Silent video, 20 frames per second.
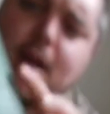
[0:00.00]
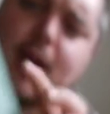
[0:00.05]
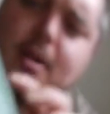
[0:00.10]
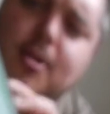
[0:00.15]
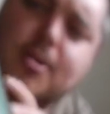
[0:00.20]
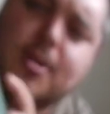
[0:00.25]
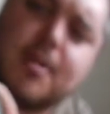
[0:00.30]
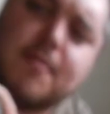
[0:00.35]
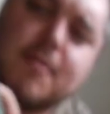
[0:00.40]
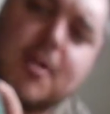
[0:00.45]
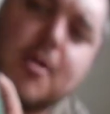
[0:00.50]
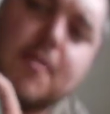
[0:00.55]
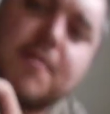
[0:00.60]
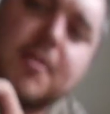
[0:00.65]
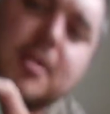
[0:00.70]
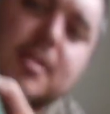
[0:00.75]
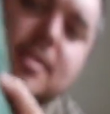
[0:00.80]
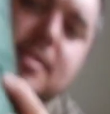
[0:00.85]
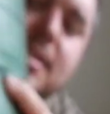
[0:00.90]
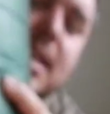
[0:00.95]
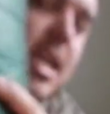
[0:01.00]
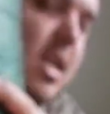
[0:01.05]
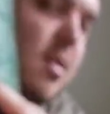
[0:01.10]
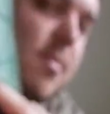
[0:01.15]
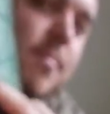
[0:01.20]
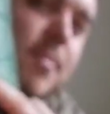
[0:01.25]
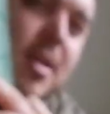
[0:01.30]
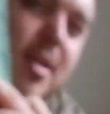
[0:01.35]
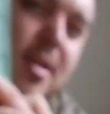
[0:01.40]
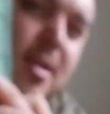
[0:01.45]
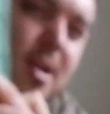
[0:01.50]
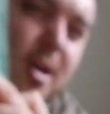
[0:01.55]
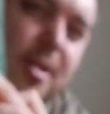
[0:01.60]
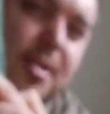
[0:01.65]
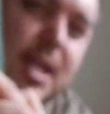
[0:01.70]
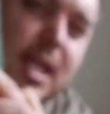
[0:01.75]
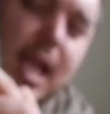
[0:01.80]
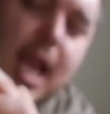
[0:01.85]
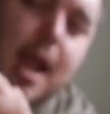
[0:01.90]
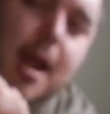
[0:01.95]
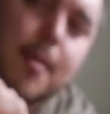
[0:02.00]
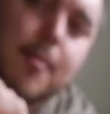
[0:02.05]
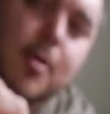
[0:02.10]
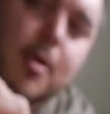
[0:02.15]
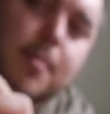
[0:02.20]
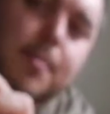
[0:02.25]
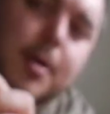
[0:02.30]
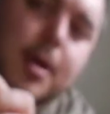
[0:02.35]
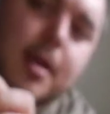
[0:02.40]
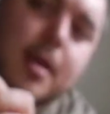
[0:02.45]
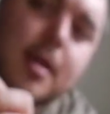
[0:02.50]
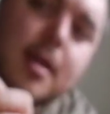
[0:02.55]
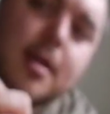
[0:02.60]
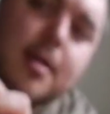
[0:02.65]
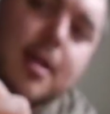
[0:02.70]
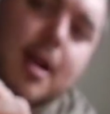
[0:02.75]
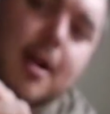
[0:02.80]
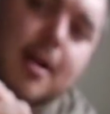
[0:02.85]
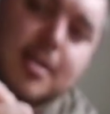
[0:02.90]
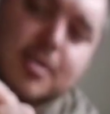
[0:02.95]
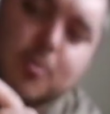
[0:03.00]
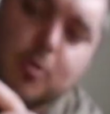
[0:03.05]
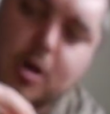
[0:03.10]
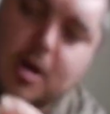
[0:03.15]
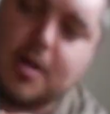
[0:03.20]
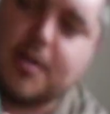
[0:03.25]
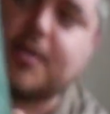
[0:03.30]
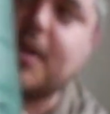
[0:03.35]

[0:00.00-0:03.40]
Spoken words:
I don't even know if you can see them on the camera, but there's one.